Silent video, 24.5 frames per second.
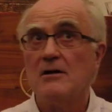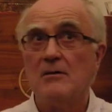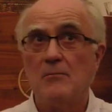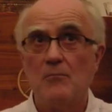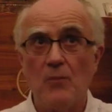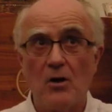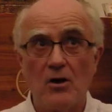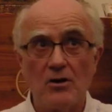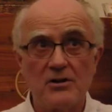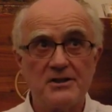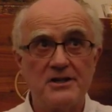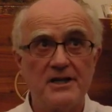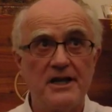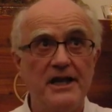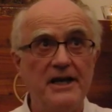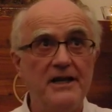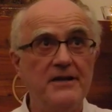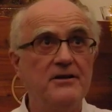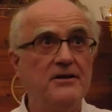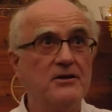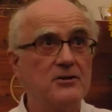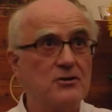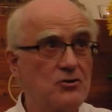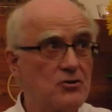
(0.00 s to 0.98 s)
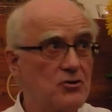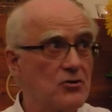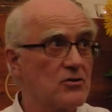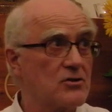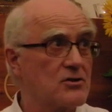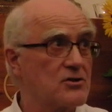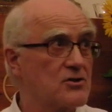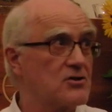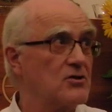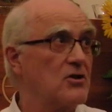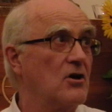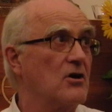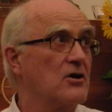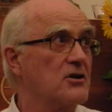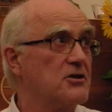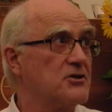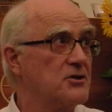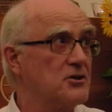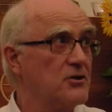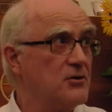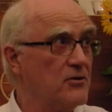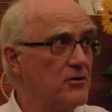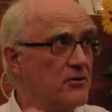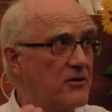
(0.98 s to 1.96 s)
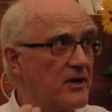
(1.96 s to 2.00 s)
Montaigne took
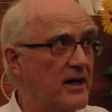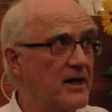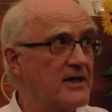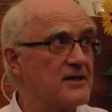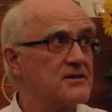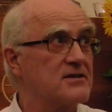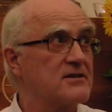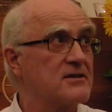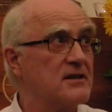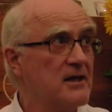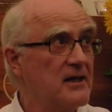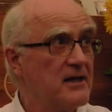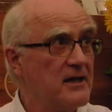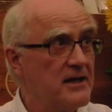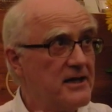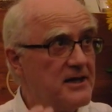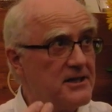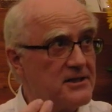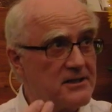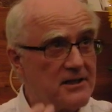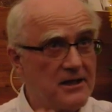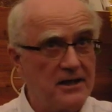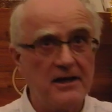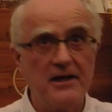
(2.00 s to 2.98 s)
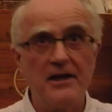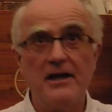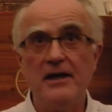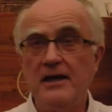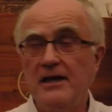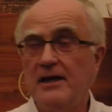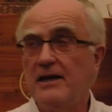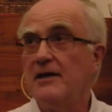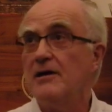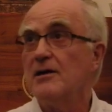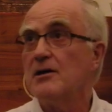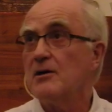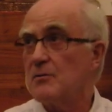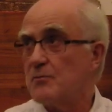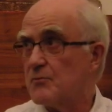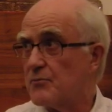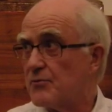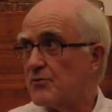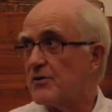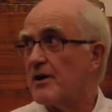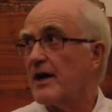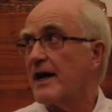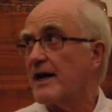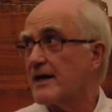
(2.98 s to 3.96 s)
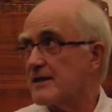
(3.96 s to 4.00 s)
solitude as his key
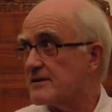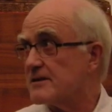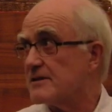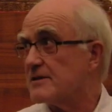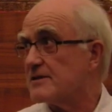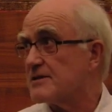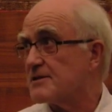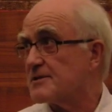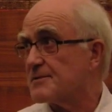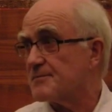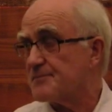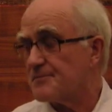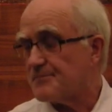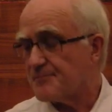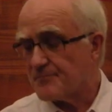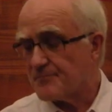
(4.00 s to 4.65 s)
practice.